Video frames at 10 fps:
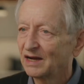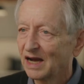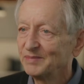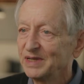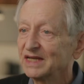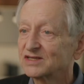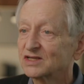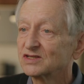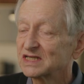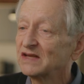I mean, it's
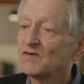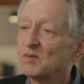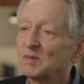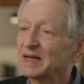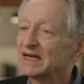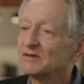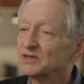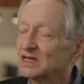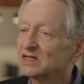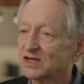conceivable, but I don't
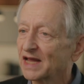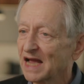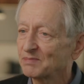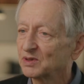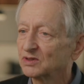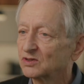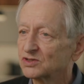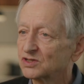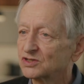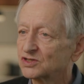think it's going to happen
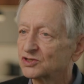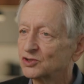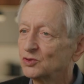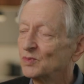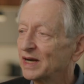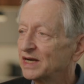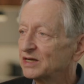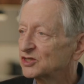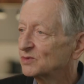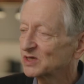because there's too
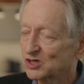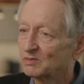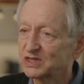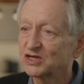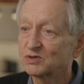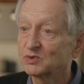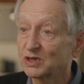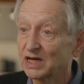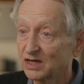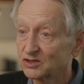much competition
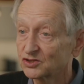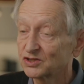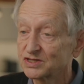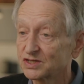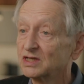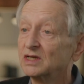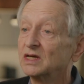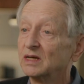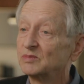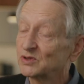between countries
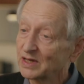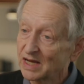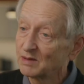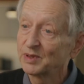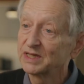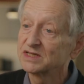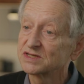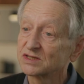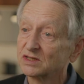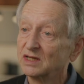and between
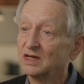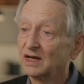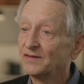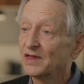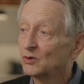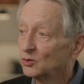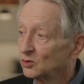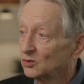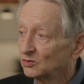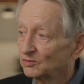companies, and they're
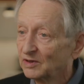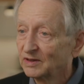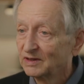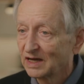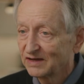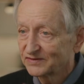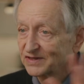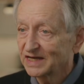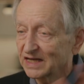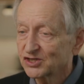all after
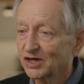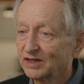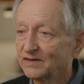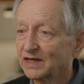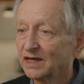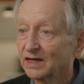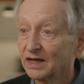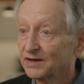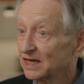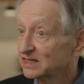the next shiny thing,
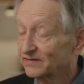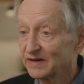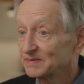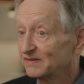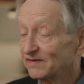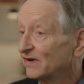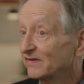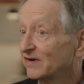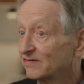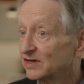and it's developing very,
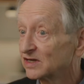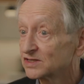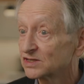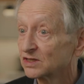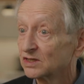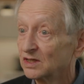very fast.